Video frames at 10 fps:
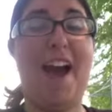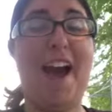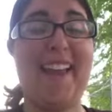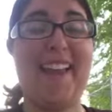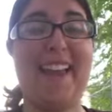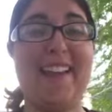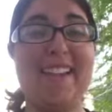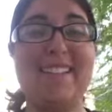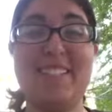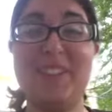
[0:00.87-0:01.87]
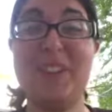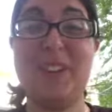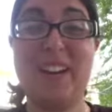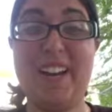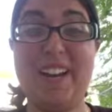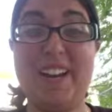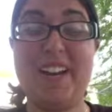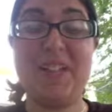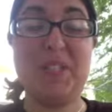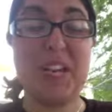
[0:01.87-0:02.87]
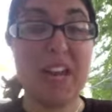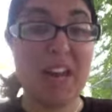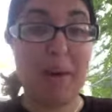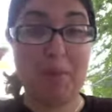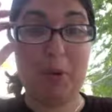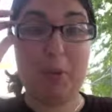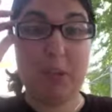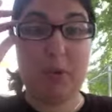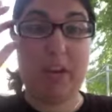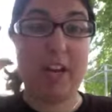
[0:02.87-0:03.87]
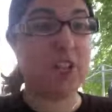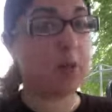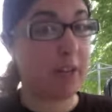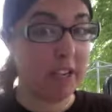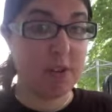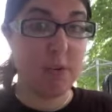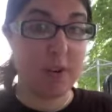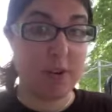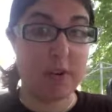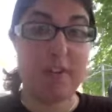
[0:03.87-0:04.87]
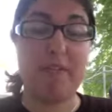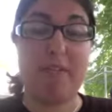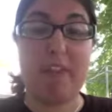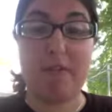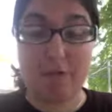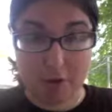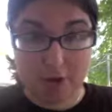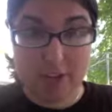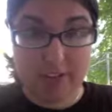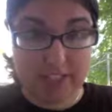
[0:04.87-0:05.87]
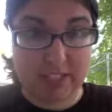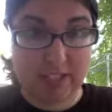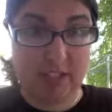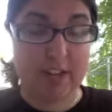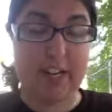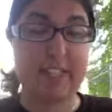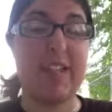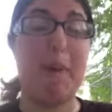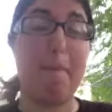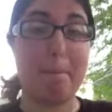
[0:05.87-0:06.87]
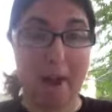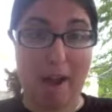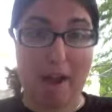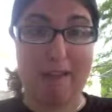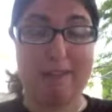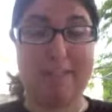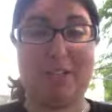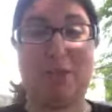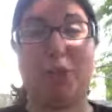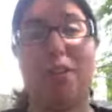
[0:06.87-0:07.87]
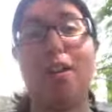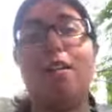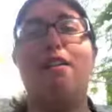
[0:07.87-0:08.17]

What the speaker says: Hi guys, Lori here. Today I'm going to be doing a spoiler review of the Infernal Devices series by Cassandra Clare.